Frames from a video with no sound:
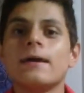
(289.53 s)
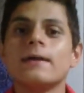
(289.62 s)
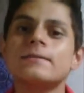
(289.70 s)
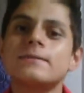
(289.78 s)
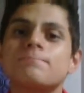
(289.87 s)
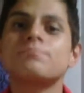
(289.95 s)

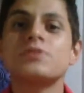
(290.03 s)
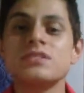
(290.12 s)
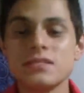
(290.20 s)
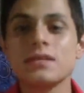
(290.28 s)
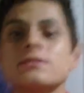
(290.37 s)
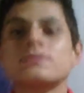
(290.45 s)
it
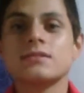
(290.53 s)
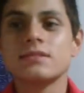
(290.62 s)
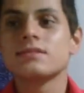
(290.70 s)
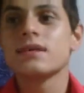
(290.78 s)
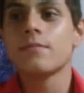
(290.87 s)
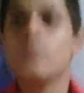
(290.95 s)
presents the
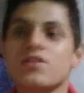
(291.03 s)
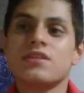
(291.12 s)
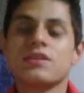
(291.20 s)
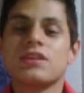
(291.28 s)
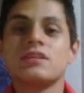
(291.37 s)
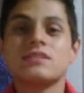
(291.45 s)
same
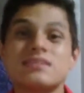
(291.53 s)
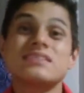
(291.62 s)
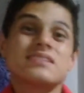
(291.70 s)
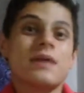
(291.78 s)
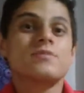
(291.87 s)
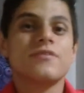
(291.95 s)

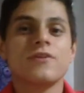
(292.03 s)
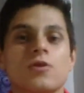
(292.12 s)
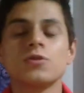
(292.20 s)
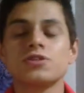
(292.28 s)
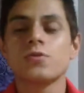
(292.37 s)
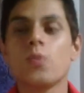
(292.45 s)

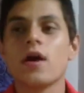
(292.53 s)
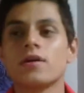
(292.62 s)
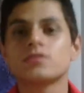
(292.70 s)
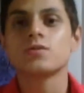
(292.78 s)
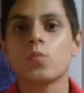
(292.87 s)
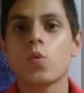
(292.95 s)
difficulty
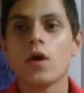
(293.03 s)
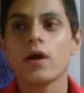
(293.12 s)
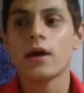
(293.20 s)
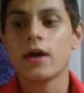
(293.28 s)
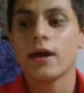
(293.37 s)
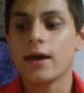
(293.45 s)

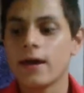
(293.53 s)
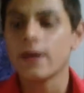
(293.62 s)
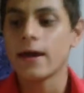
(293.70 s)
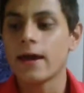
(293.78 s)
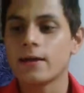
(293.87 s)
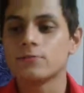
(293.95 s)

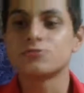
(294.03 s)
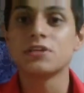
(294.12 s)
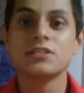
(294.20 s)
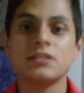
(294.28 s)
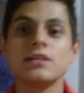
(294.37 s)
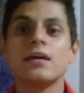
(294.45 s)
when
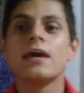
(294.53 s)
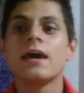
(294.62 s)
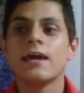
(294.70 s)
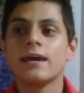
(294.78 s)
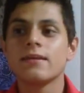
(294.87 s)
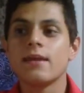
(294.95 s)
reading
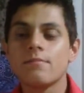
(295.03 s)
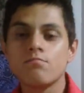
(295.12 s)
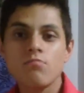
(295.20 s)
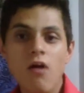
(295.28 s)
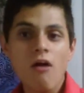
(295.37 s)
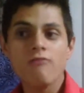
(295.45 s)
in
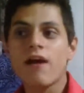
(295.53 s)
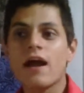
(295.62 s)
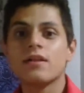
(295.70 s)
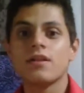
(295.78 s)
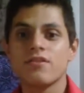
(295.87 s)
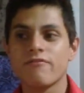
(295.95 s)

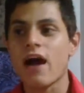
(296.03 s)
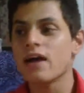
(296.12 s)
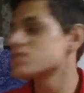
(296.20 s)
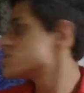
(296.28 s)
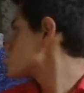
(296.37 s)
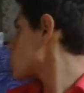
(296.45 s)
mobile
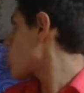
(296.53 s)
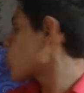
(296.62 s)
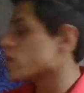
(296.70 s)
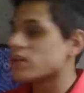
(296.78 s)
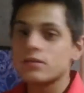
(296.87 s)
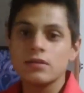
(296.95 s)
devices
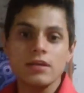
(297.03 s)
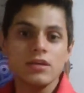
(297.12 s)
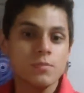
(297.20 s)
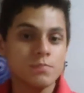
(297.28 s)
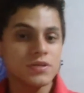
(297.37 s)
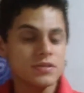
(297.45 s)
or in
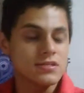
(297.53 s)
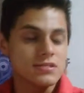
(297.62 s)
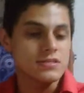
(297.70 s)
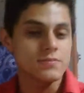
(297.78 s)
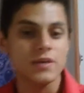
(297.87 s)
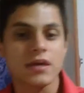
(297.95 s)

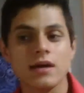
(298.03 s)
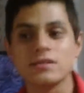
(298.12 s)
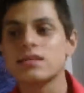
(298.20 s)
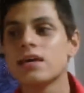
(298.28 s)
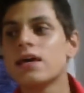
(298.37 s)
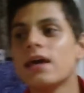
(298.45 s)
computers,
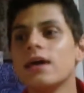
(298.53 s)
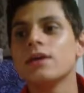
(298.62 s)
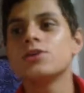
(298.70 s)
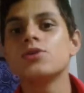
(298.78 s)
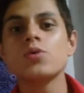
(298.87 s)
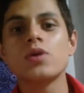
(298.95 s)
because
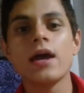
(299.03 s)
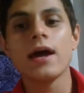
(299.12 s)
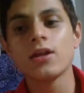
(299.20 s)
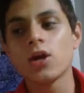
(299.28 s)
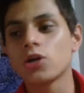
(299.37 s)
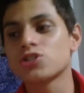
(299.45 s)
you
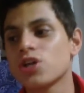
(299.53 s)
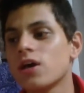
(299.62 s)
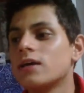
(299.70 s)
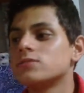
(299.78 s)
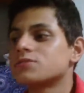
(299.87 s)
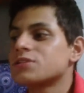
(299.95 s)
cannot
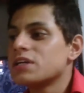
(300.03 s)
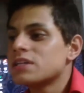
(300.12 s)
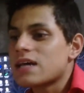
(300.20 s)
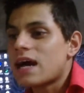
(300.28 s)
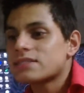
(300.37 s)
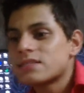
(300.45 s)

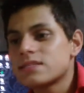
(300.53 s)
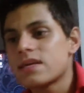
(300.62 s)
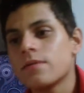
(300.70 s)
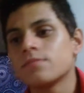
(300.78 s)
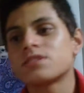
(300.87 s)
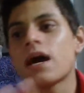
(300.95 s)
read at the
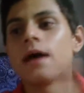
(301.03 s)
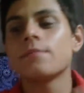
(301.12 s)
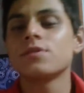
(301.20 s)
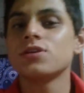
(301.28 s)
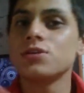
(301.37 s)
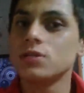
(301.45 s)
same time
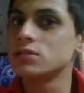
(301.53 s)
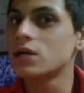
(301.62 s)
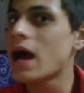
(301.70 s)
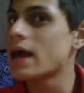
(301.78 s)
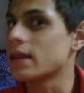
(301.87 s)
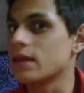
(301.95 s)
you're
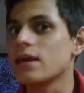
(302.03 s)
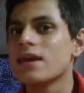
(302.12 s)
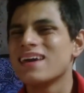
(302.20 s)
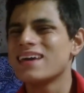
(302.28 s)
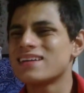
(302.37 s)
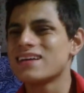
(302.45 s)
writing.
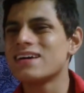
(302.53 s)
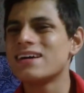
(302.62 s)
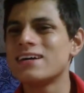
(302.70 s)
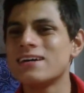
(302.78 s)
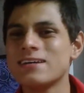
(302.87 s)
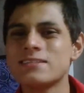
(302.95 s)

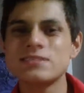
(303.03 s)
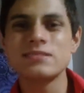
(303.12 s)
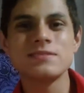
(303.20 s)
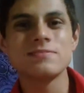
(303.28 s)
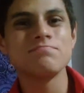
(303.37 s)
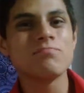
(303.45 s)

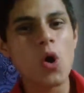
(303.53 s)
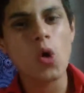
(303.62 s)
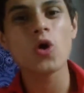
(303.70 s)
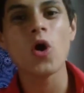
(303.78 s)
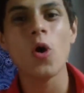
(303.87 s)
It's more